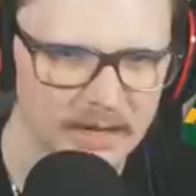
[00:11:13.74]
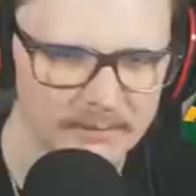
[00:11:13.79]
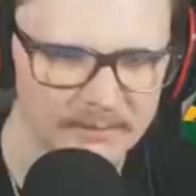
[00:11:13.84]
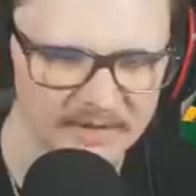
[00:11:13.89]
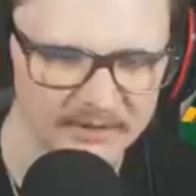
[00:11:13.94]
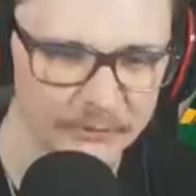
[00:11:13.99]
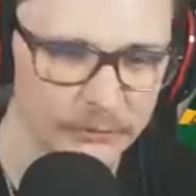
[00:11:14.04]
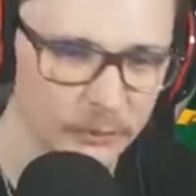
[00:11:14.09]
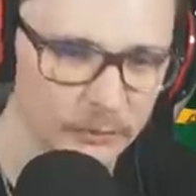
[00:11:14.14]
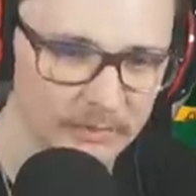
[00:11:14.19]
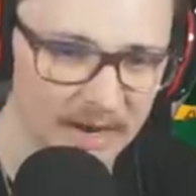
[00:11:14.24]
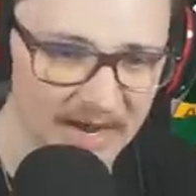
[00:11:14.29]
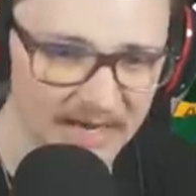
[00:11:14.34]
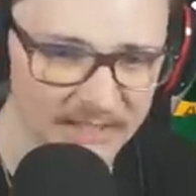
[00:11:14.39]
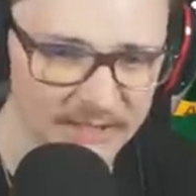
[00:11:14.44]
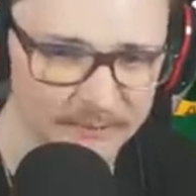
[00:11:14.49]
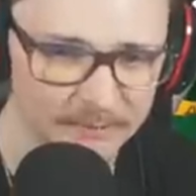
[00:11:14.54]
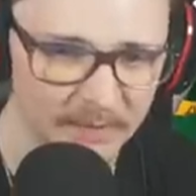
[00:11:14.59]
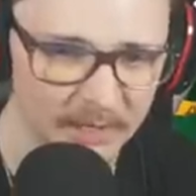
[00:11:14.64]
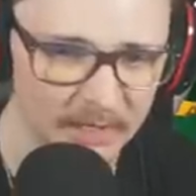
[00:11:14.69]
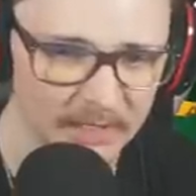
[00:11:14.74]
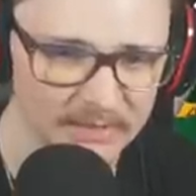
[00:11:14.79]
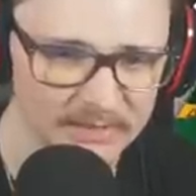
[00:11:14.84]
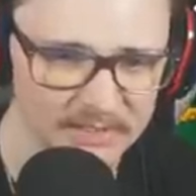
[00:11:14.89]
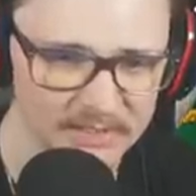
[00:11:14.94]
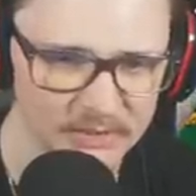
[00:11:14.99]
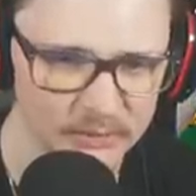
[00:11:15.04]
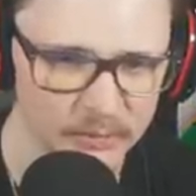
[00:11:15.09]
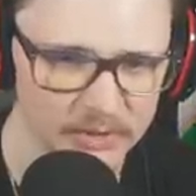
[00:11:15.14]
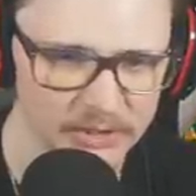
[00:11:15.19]
I mean, through my
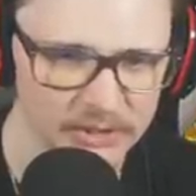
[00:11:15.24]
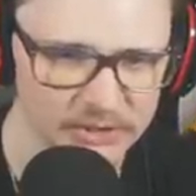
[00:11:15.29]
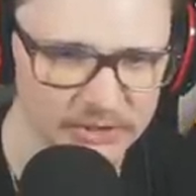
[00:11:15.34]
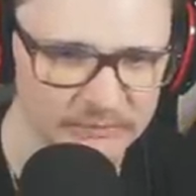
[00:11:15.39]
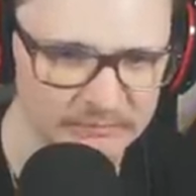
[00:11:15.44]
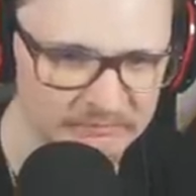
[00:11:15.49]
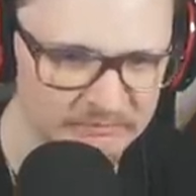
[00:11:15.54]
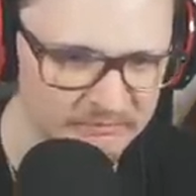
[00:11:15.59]
experiences, which